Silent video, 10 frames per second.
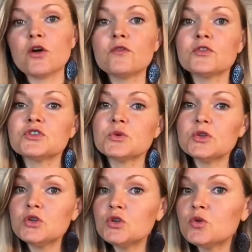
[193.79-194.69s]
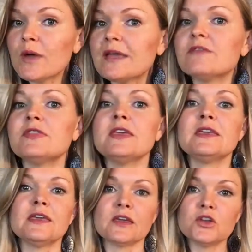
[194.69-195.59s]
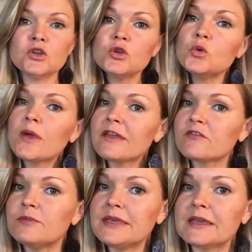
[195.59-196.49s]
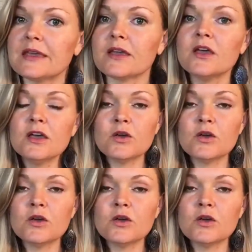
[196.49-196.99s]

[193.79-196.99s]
over to a new way of thinking, a new way of being,